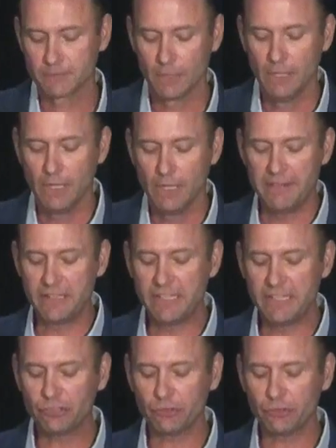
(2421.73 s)
In the
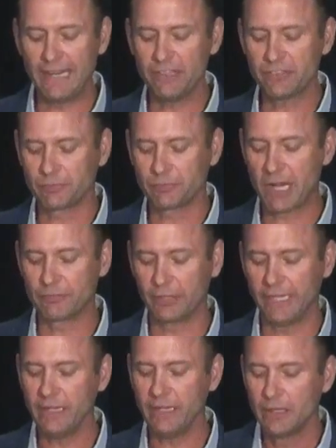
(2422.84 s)
initial days of recovery,